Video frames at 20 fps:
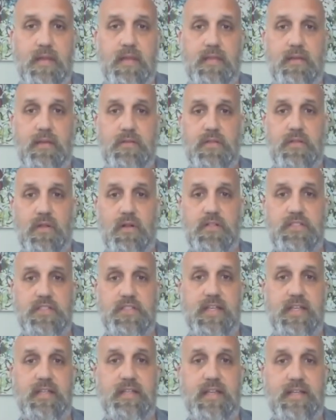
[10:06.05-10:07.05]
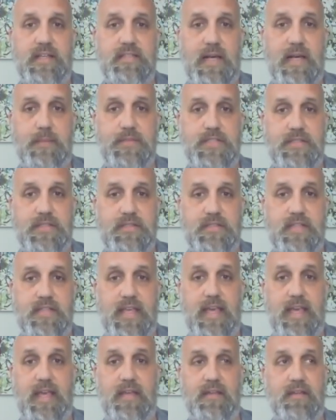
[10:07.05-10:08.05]
And those are largely index options
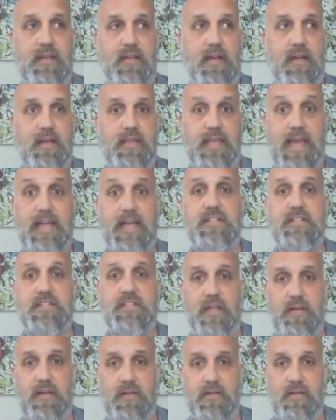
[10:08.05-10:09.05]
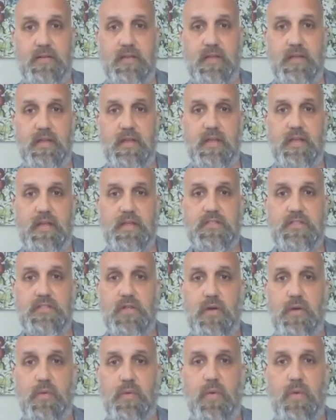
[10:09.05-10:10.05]
and cash settled.
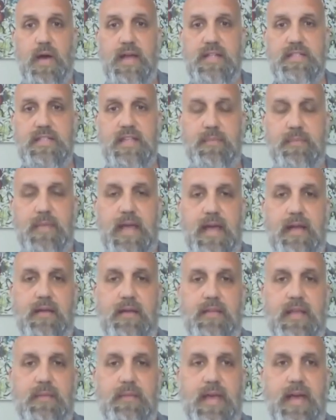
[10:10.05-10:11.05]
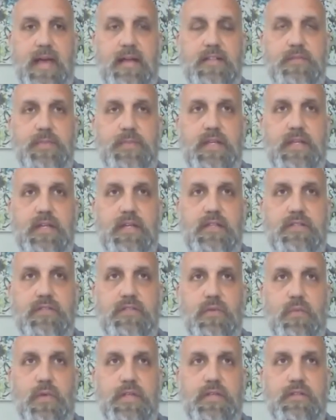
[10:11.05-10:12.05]
So why does that matter? That matters because
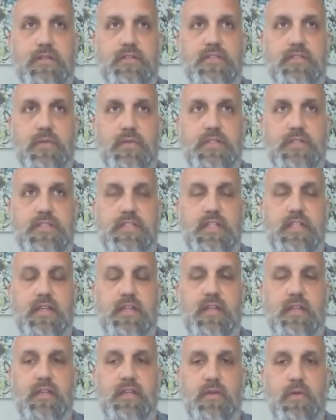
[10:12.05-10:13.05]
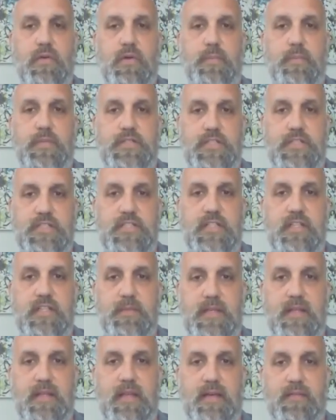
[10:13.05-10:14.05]
when you're sourcing your position
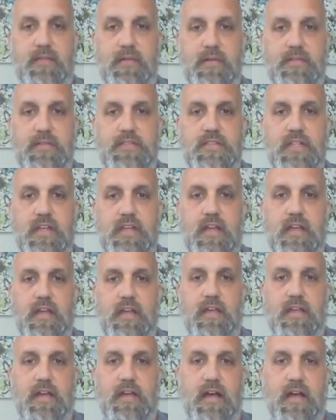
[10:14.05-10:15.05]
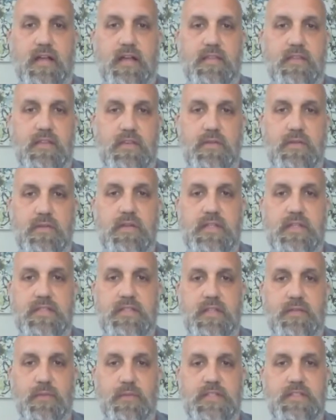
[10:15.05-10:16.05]
limit levels, the units
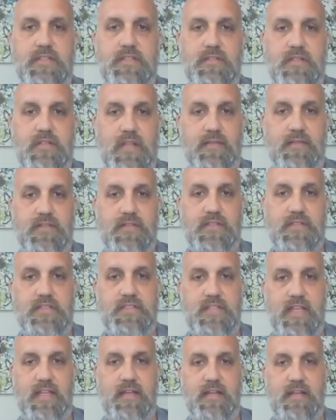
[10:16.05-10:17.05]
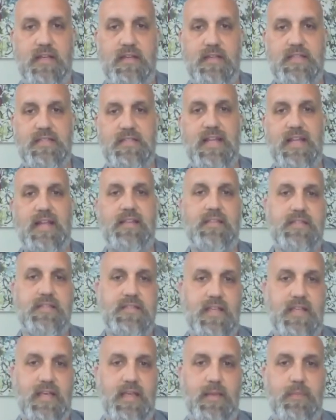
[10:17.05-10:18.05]
in which those levels are stated is not the
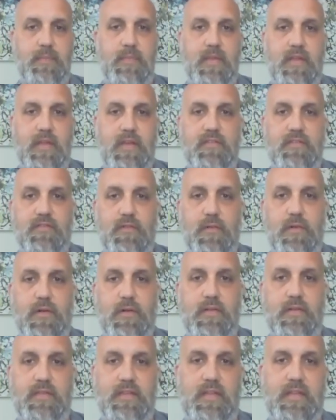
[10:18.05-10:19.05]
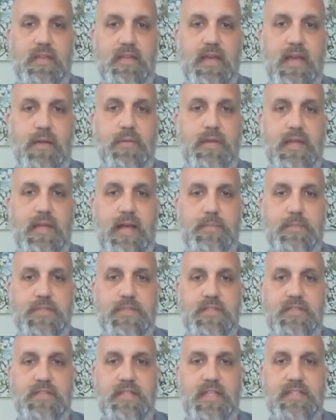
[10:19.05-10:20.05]
same for the equity
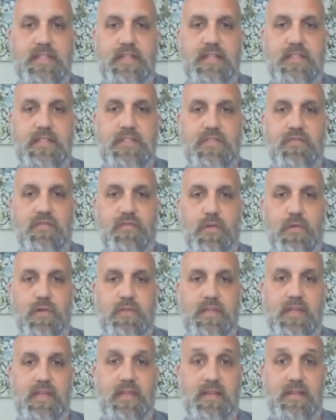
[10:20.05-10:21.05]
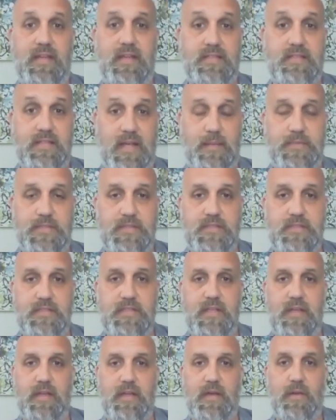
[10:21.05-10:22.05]
options as it is for the index options.
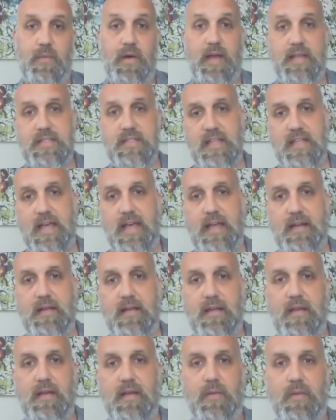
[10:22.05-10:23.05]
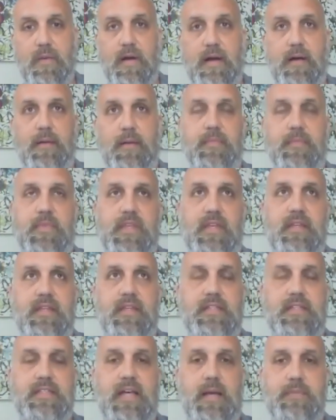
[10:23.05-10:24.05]
Why is that? Well, the
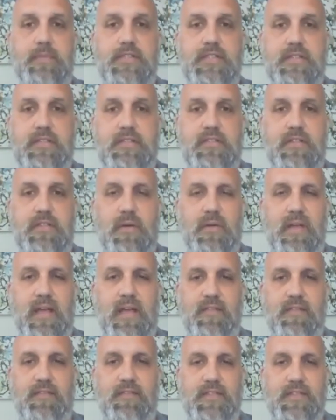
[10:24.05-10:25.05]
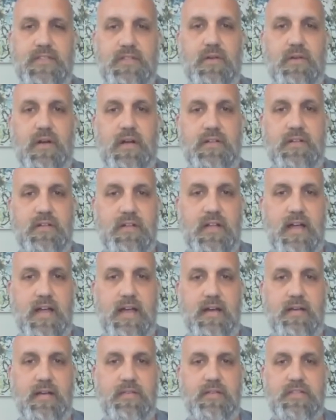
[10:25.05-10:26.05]
index options don't have a physical
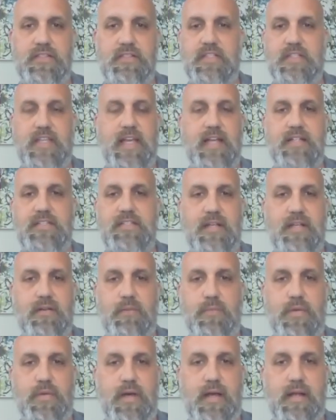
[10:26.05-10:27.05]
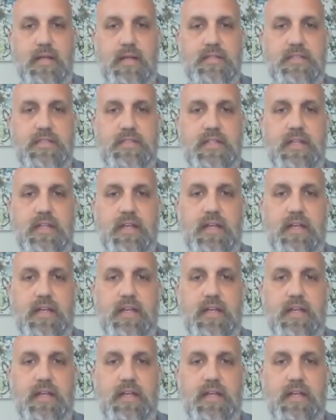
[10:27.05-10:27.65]
underlier. They're just cash settled products.